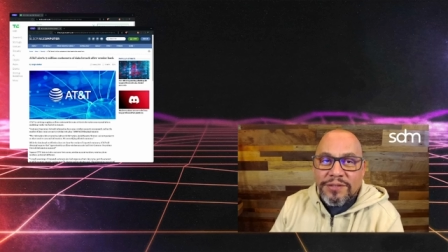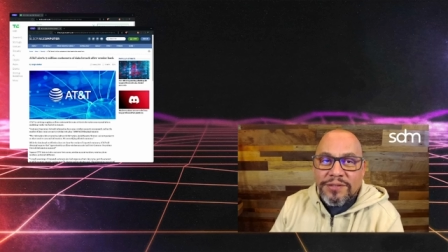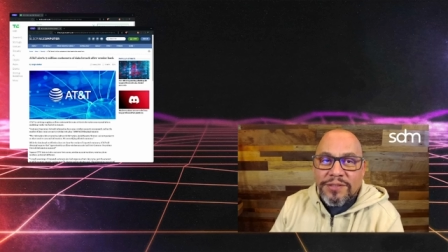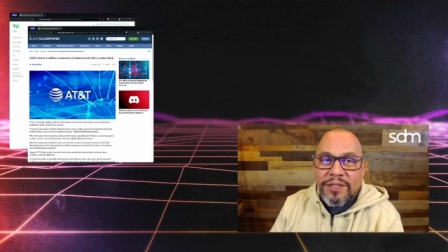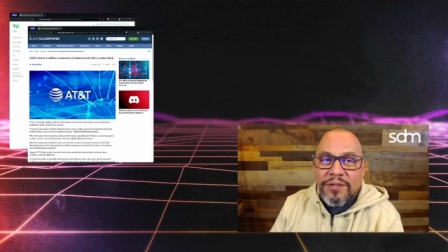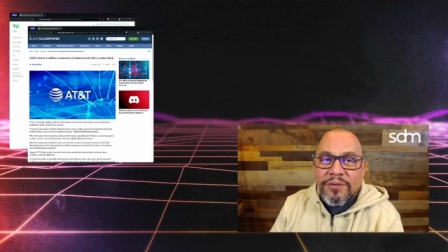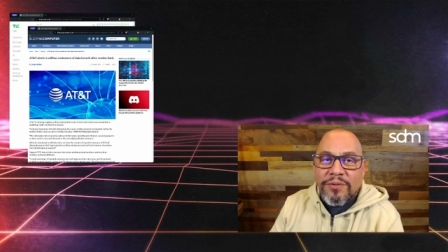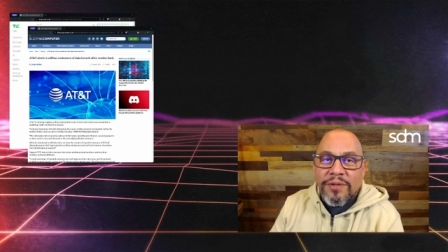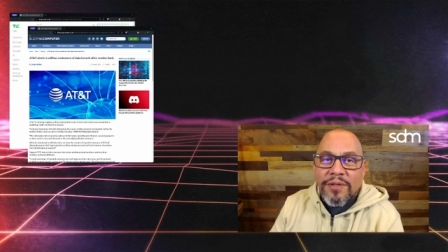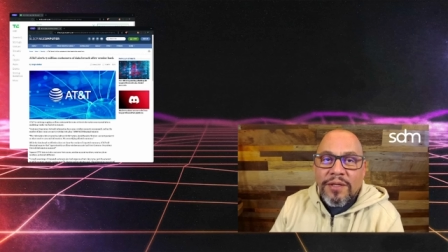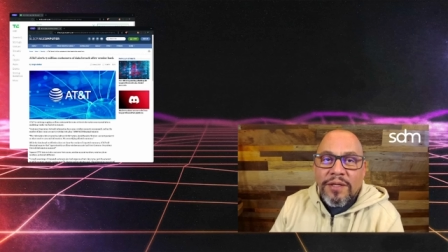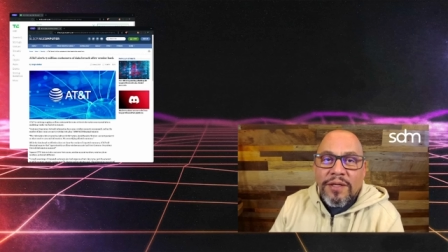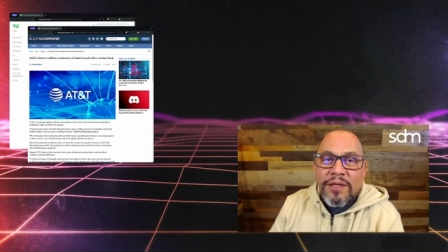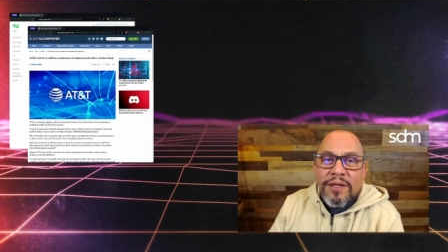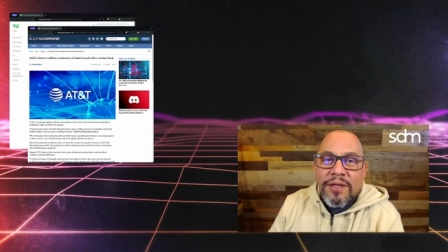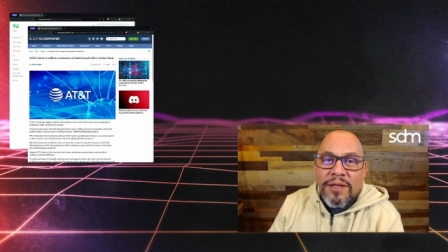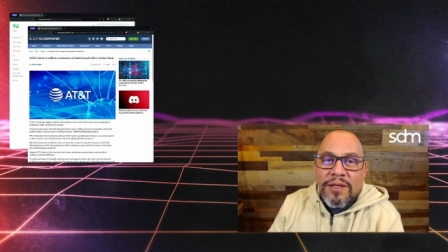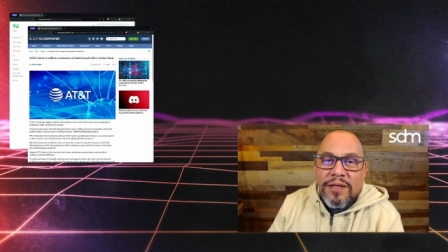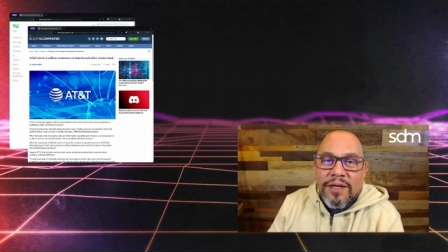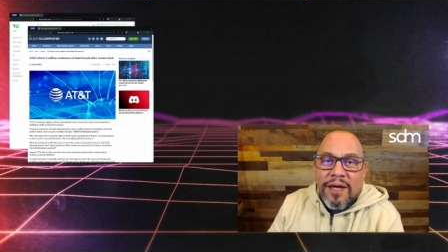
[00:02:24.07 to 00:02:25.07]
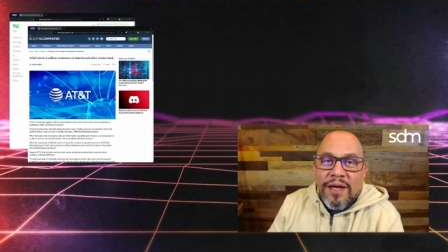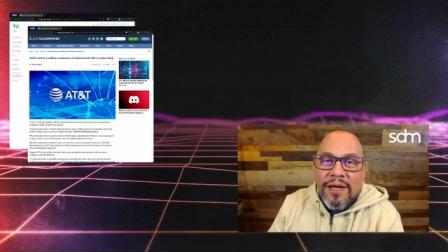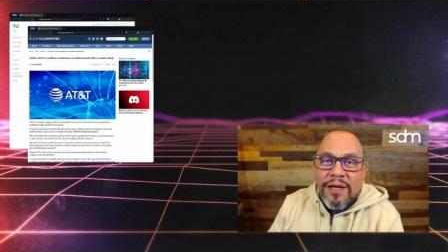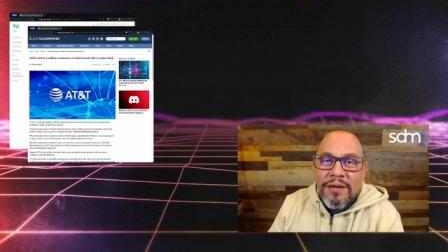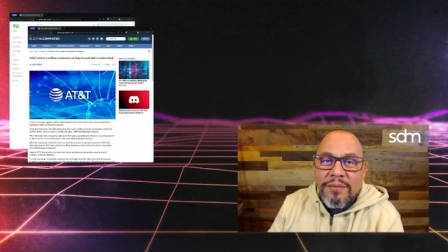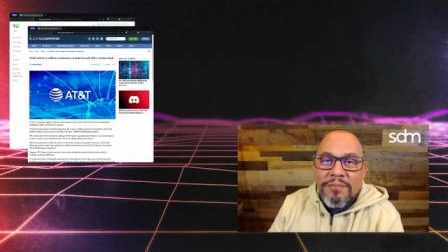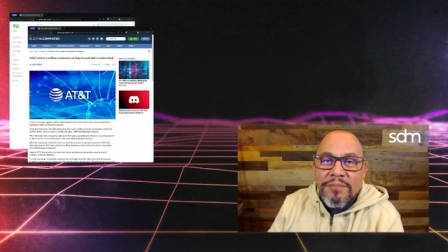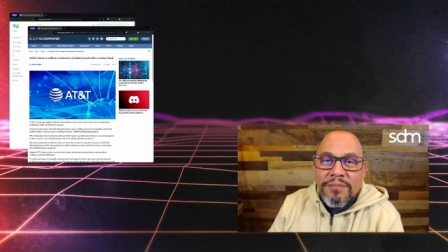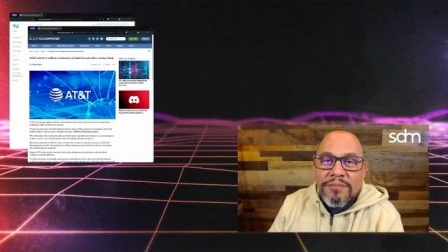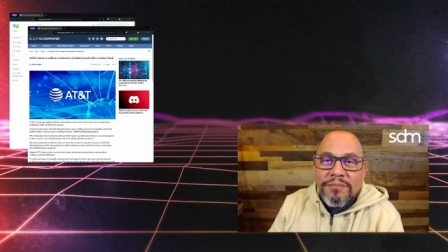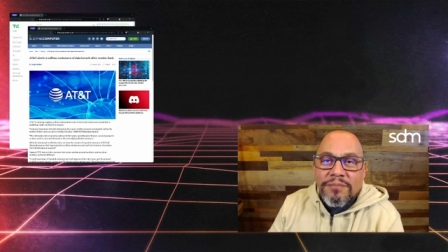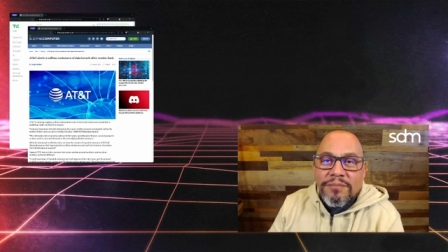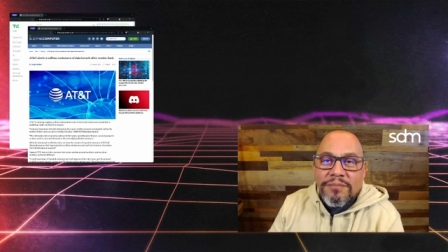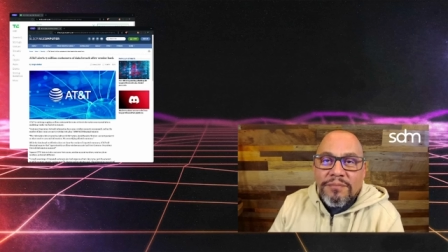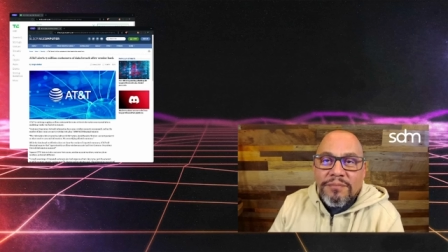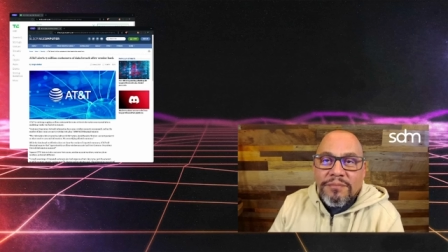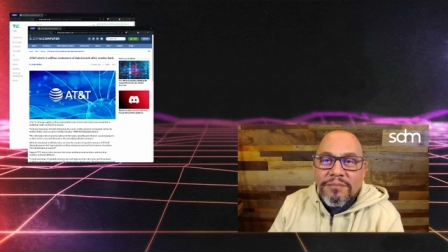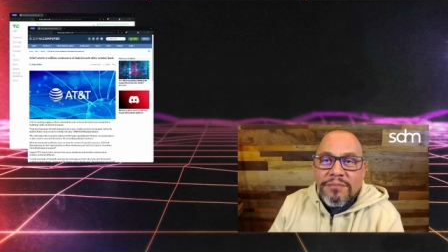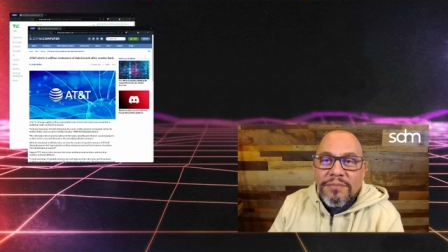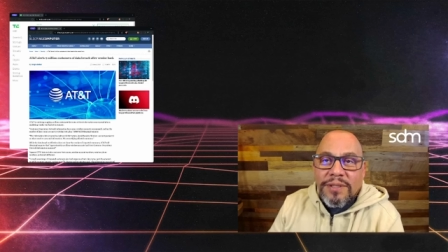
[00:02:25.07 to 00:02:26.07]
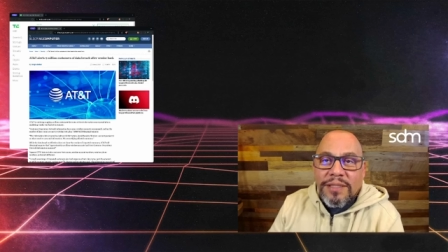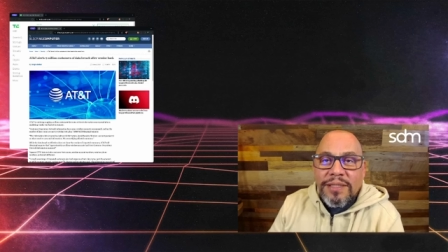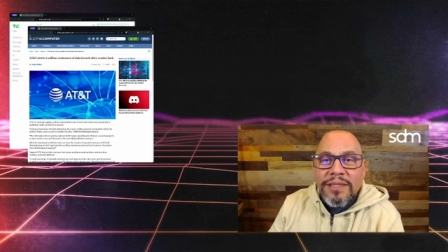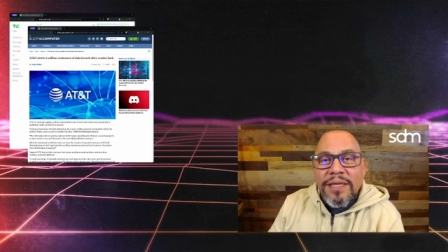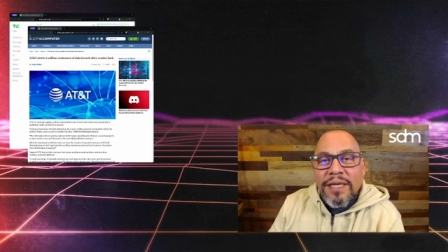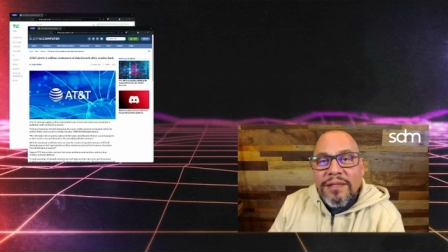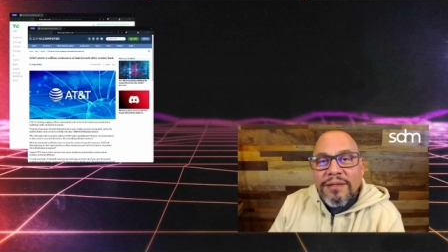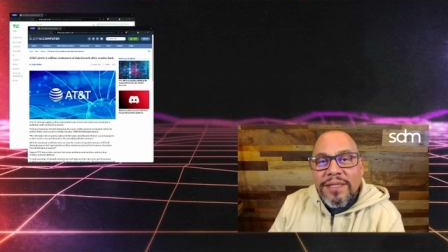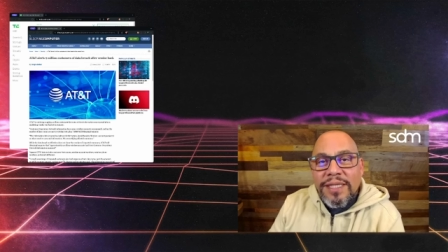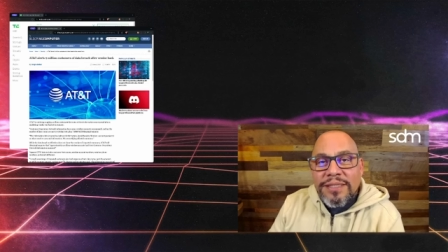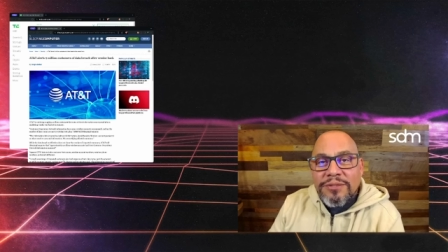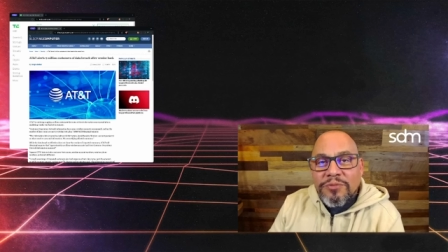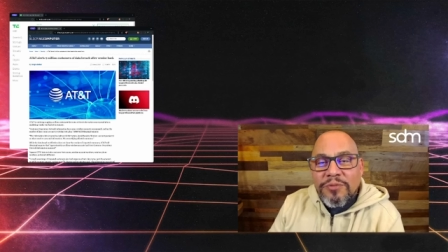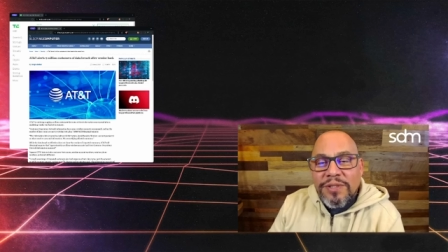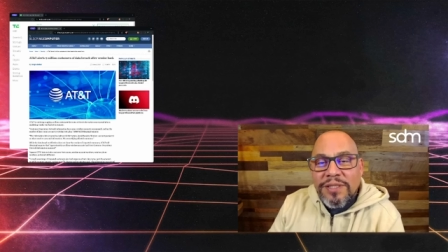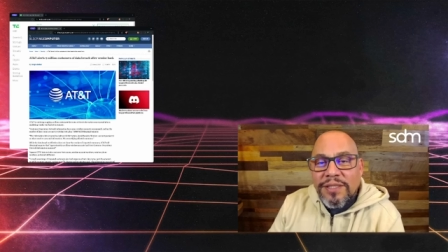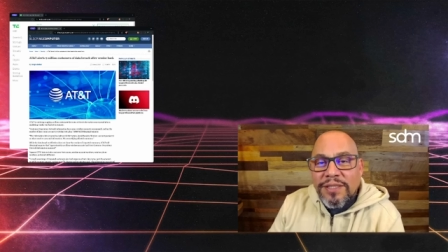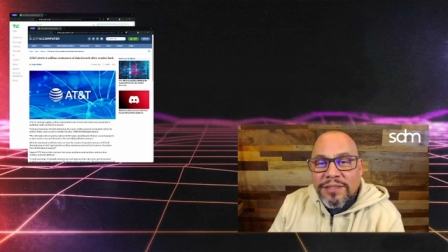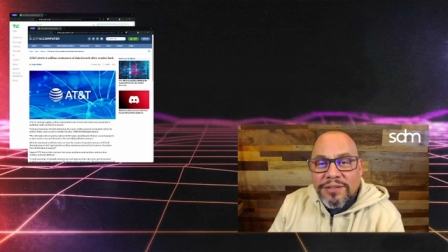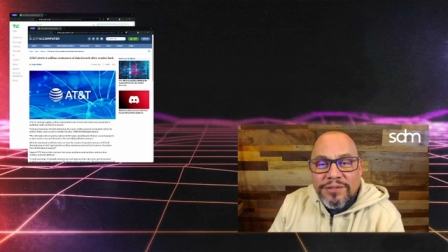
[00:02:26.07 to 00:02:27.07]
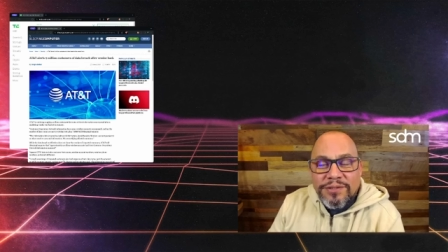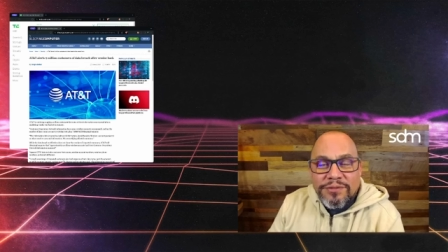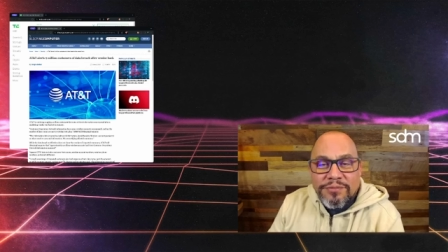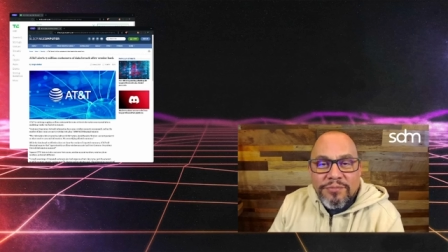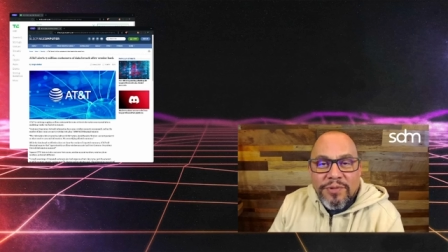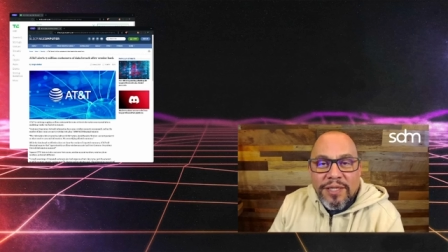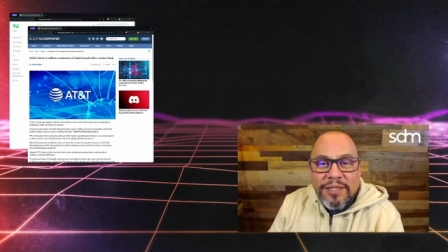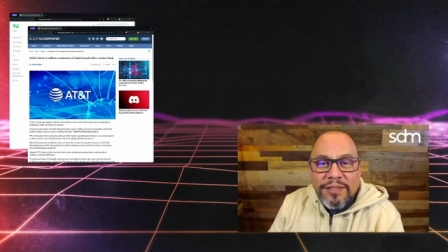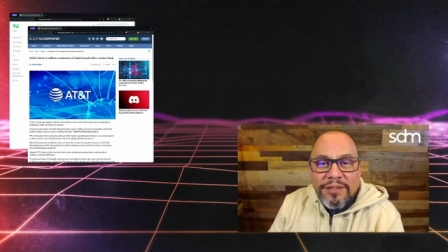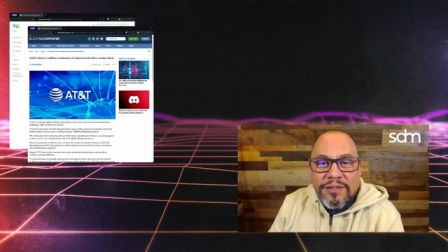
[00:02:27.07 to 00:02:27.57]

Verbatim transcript: So um, that that's what it is, right?